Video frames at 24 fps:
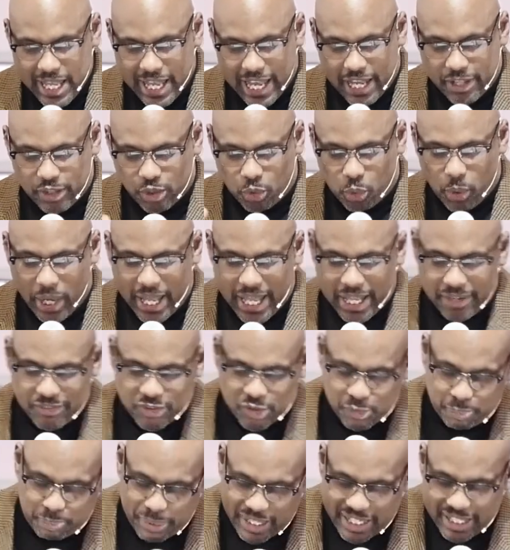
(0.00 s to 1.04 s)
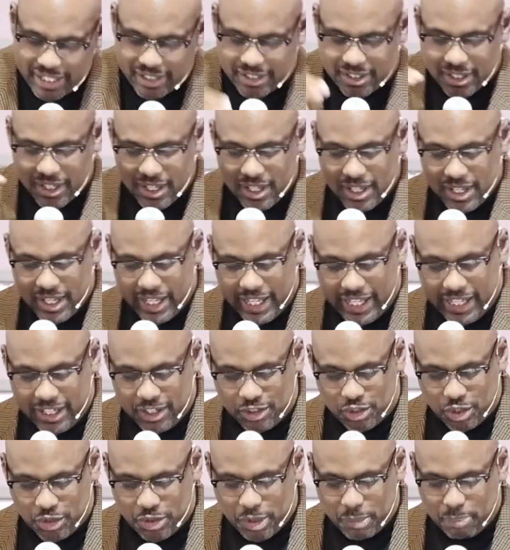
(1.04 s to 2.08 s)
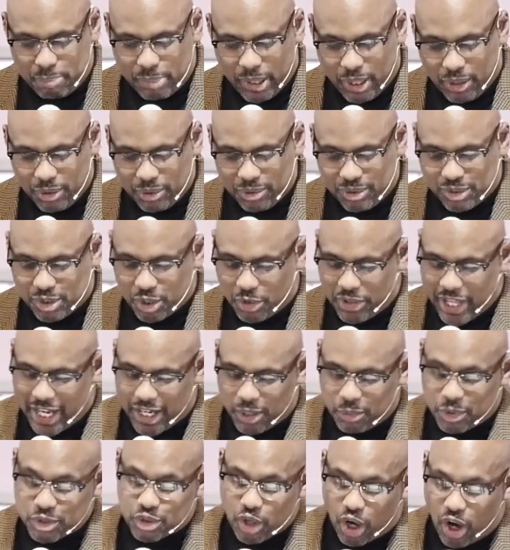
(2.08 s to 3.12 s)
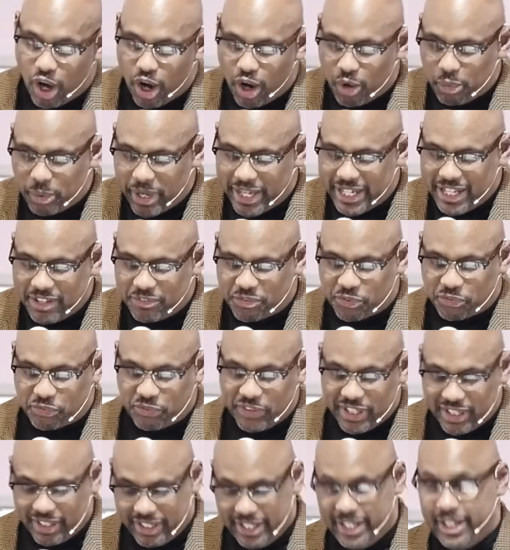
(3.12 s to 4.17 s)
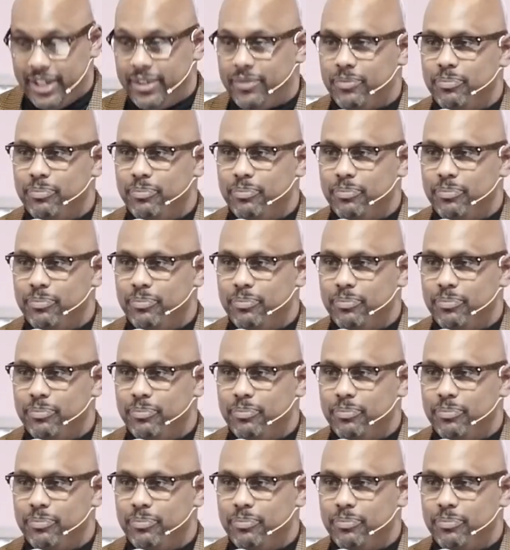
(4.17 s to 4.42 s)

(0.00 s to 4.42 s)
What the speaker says: and the waves beat into the boat so that it was already filling.